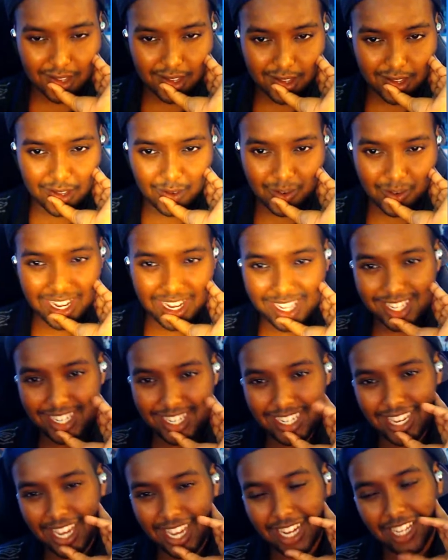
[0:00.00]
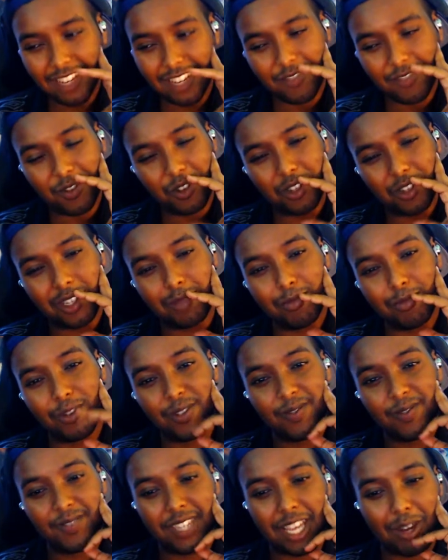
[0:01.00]
We're not seeing any of those
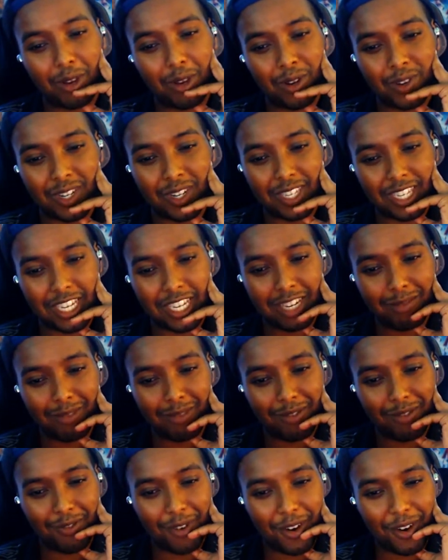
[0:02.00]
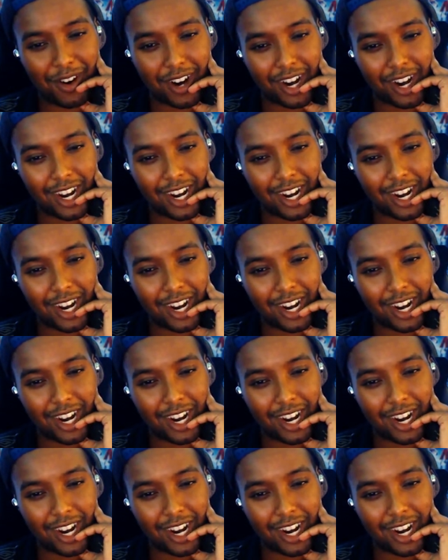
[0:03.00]
moves that we were seeing before.